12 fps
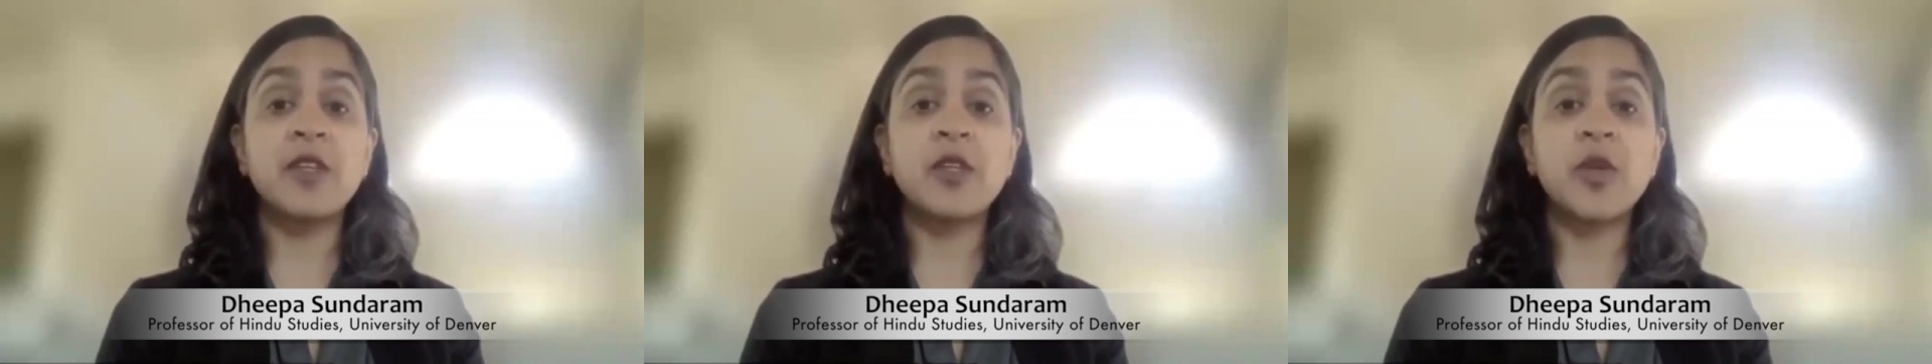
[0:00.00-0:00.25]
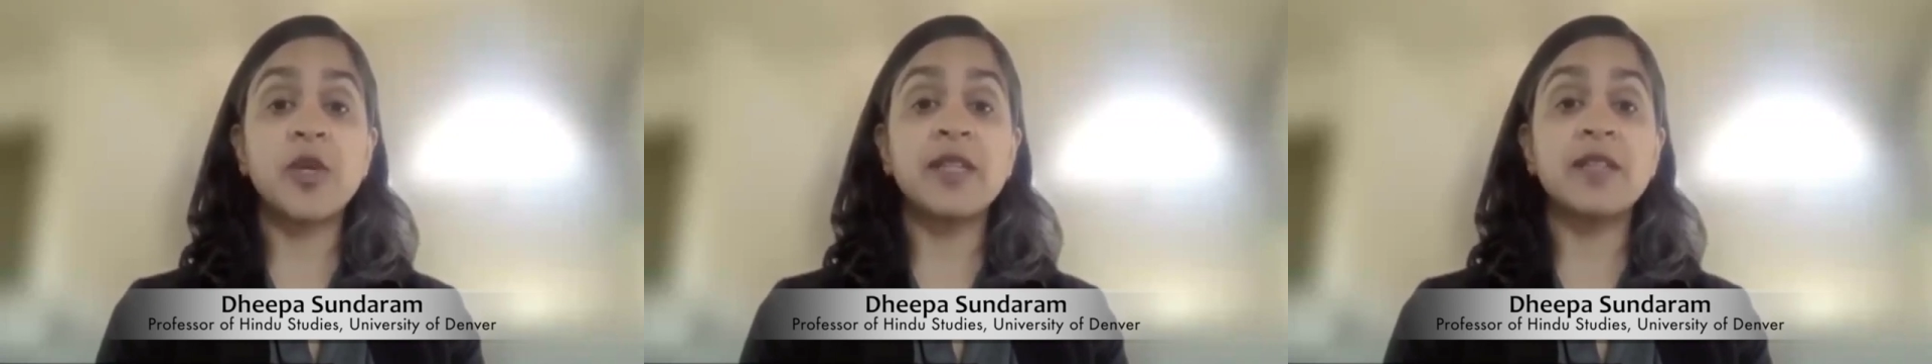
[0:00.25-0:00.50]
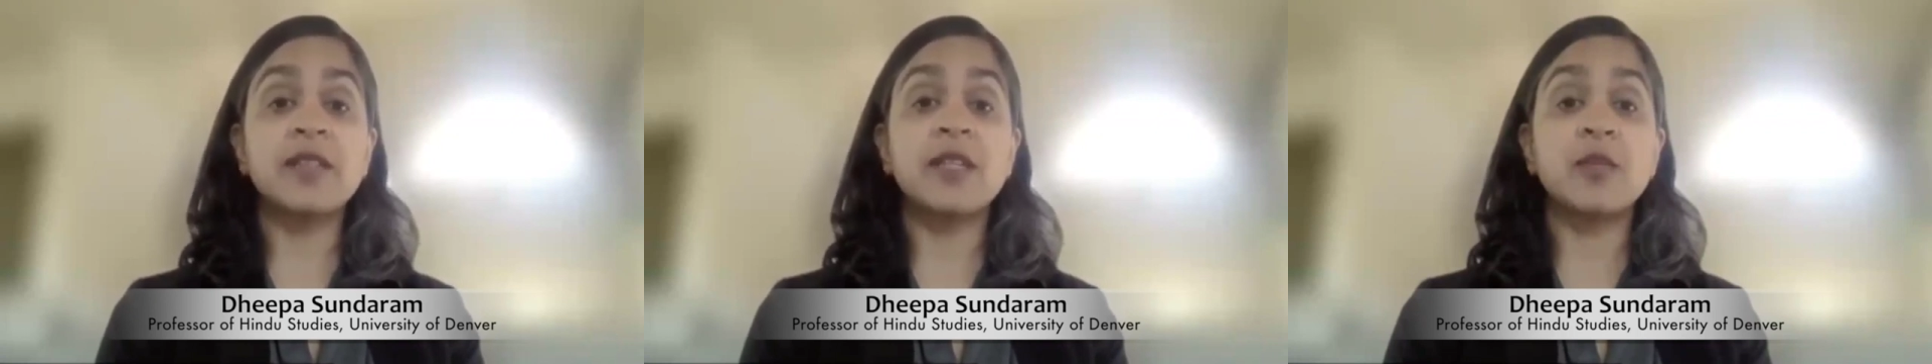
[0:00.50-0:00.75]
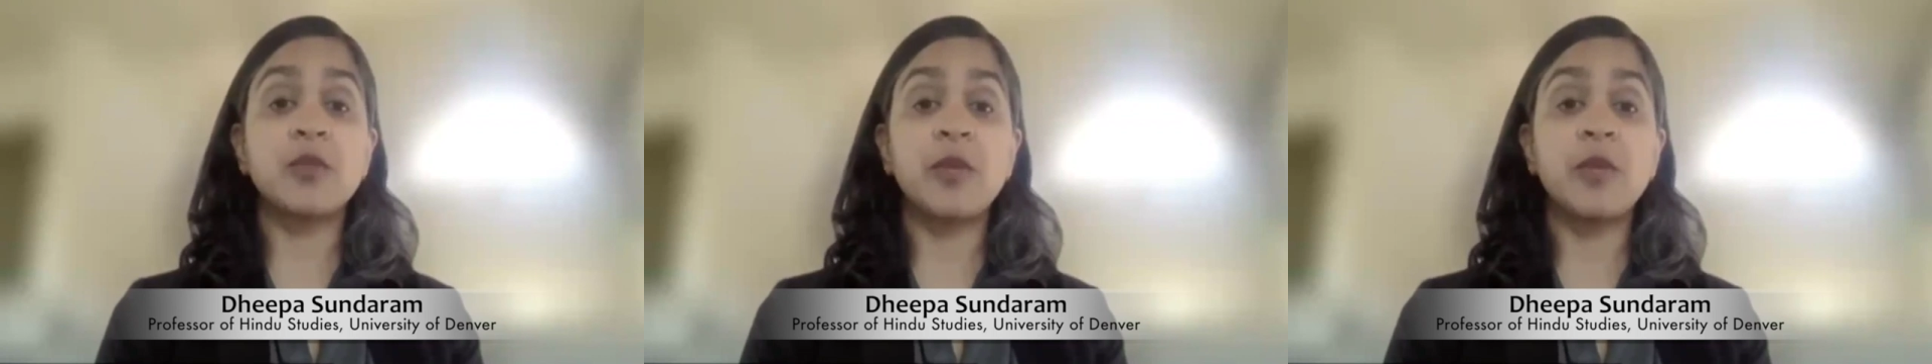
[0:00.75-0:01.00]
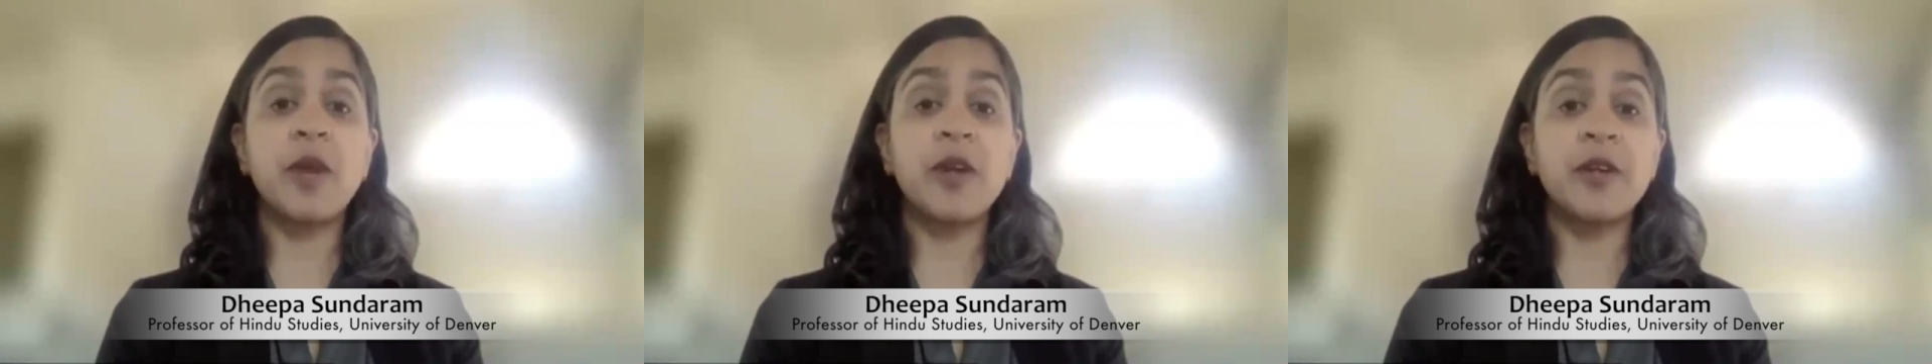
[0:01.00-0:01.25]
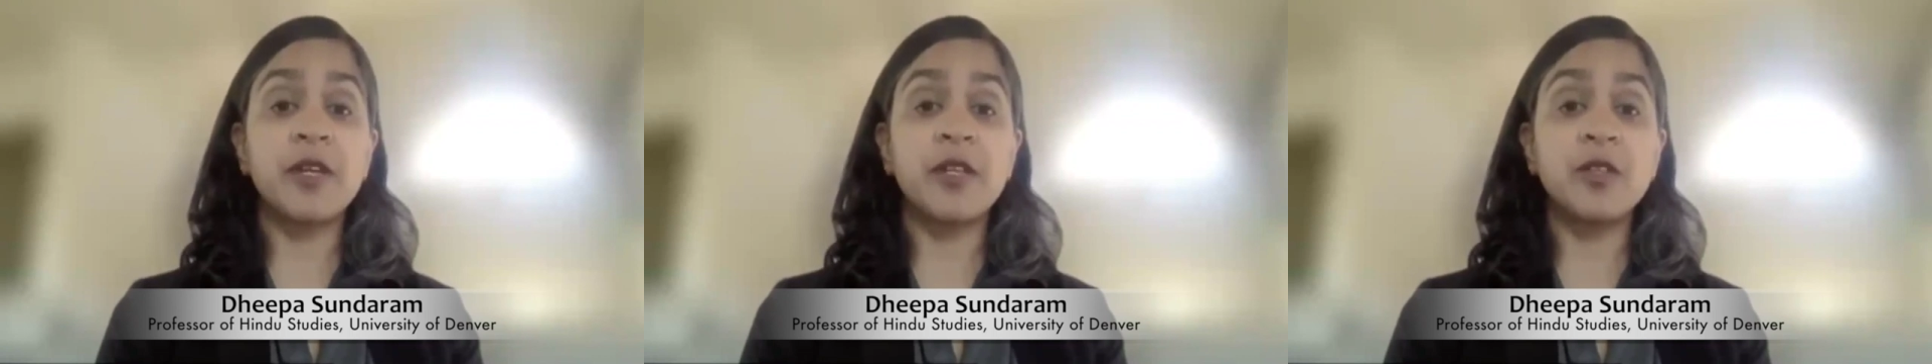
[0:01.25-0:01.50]
credence in
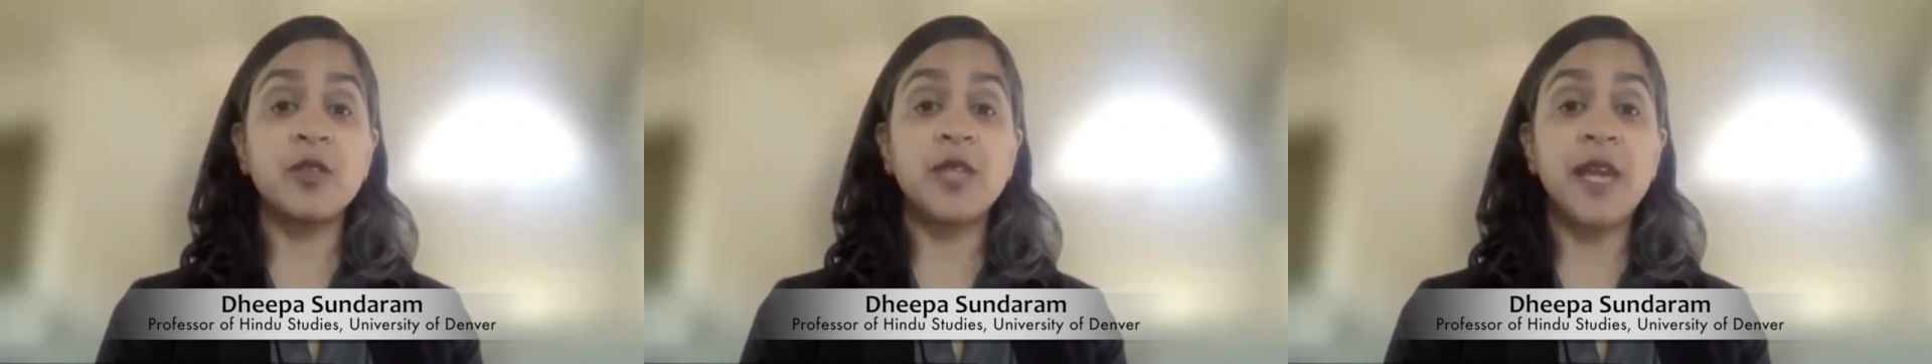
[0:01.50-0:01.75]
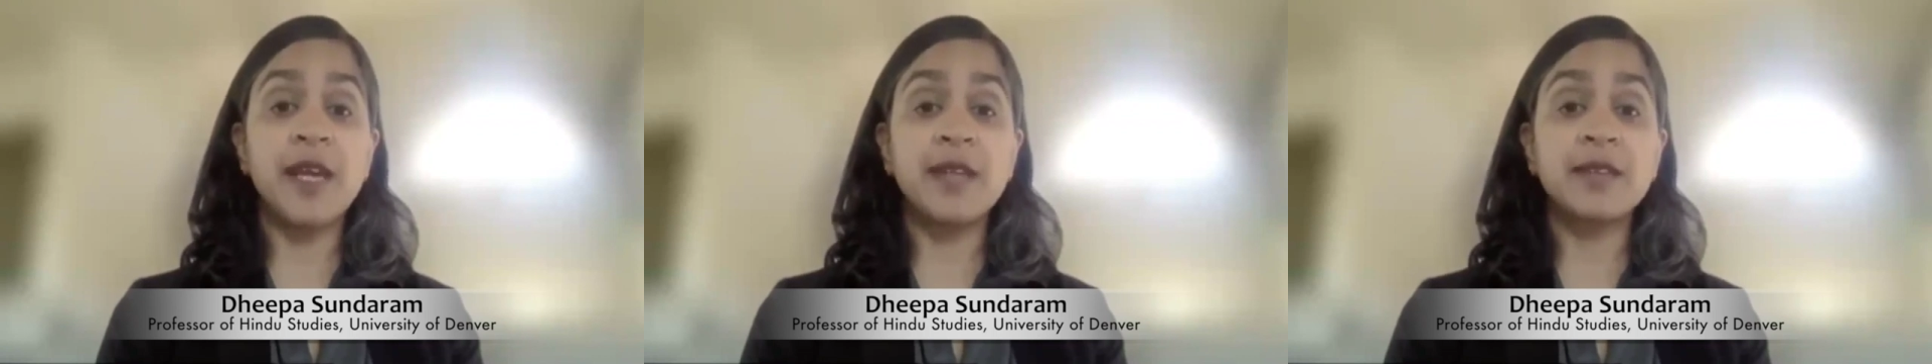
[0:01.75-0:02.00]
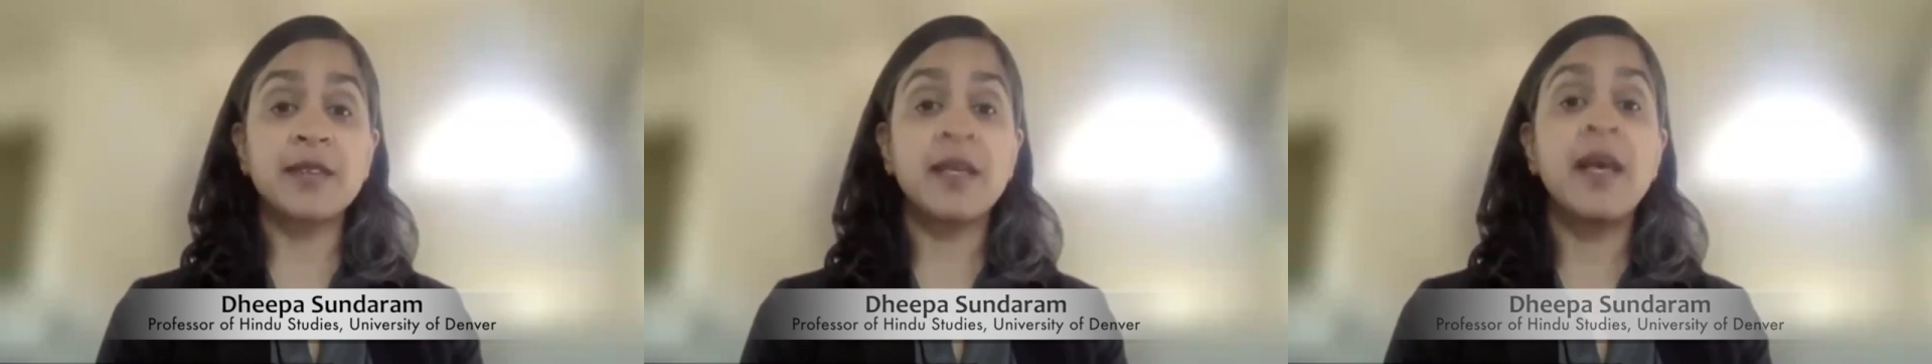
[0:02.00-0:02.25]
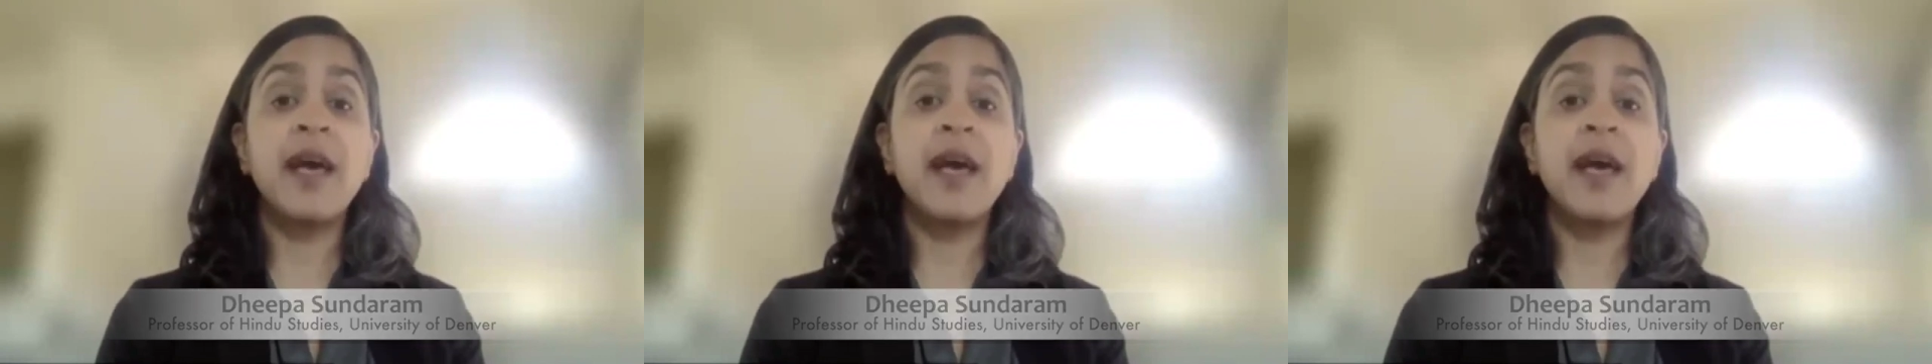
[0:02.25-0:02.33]
pre-modern Hindu texts,